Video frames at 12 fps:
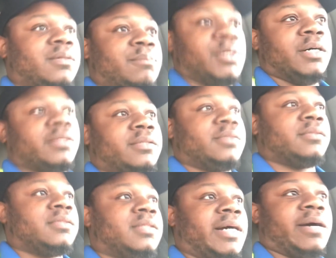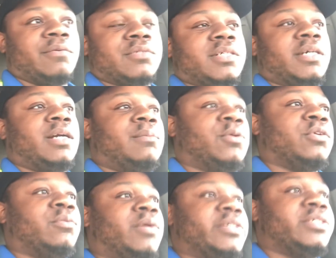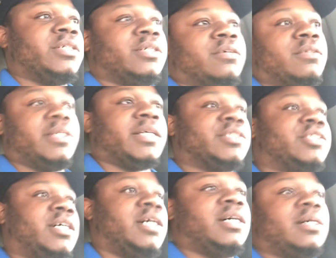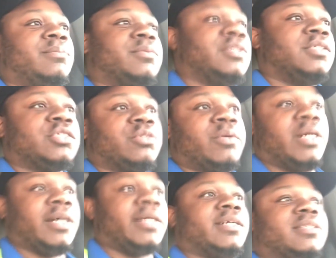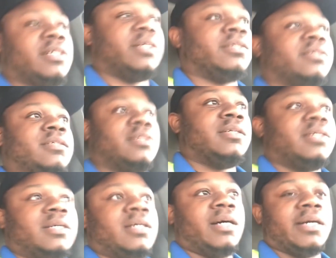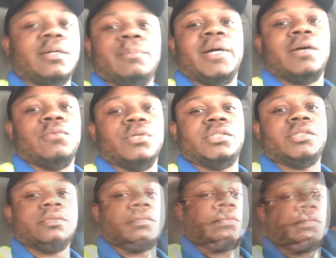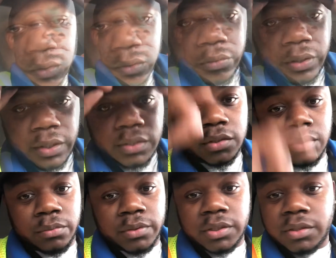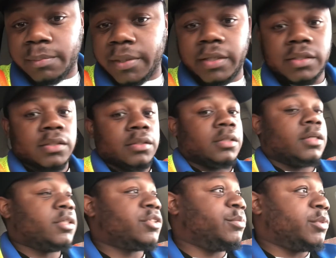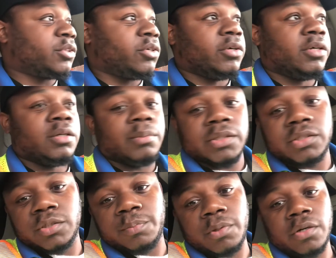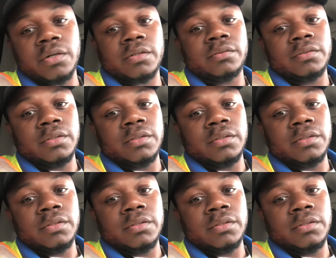But like I was saying, I'm on the way to the next job, so when I get there, I get back with you. All right, so we just made it to the customer's crib. I just parked